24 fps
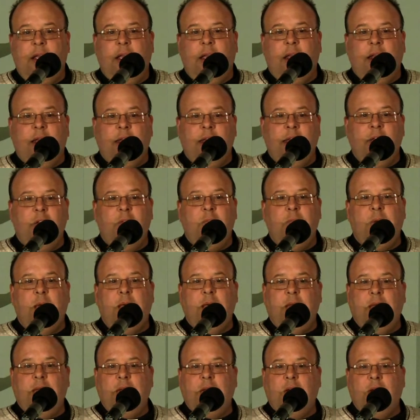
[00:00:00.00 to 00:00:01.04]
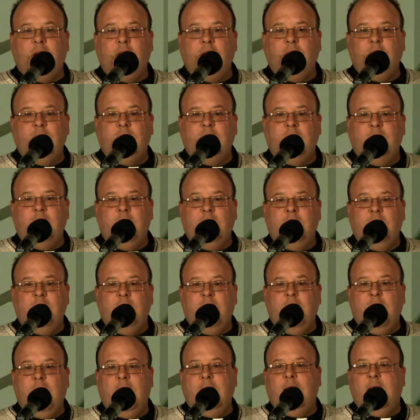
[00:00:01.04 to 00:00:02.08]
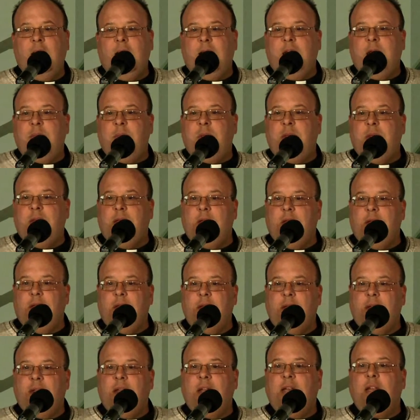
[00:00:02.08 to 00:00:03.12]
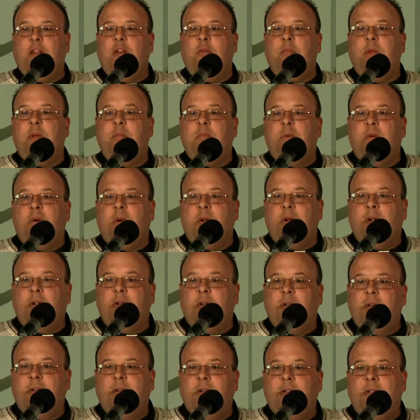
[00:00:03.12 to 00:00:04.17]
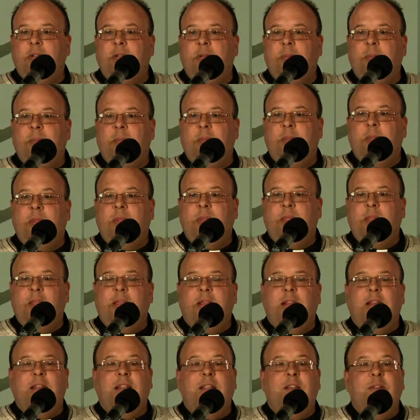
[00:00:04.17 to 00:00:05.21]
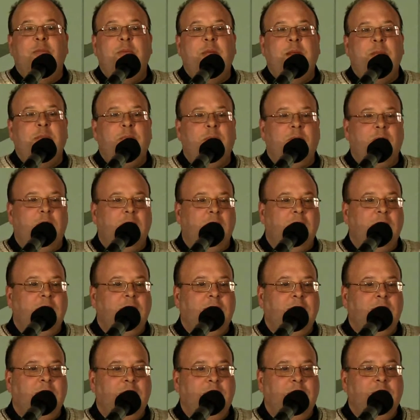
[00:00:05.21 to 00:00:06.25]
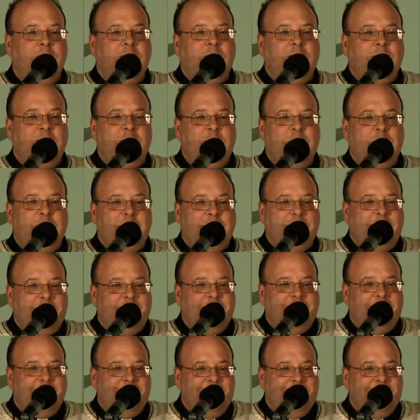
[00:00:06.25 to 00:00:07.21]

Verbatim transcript: And little by little, I let Him in a little bit more, a little bit more. Oh, oh, too much.